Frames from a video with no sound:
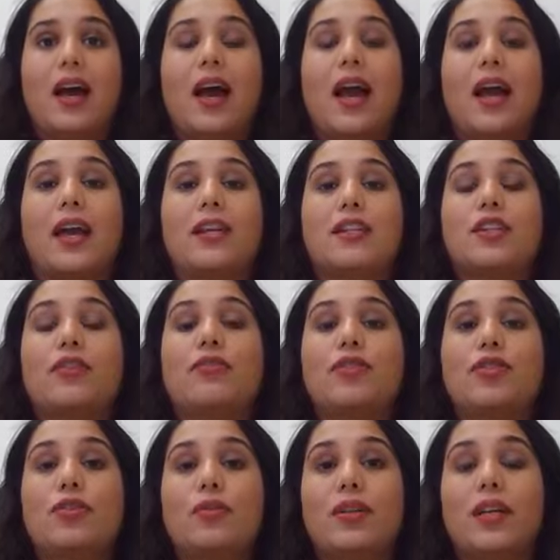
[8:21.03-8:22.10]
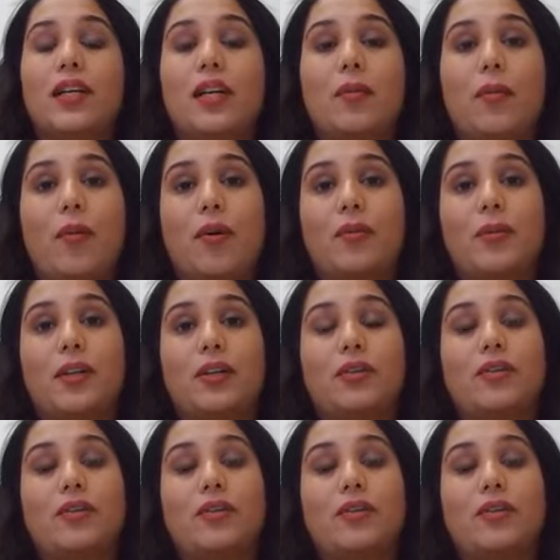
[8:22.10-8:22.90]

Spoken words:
And if you do need an appointment,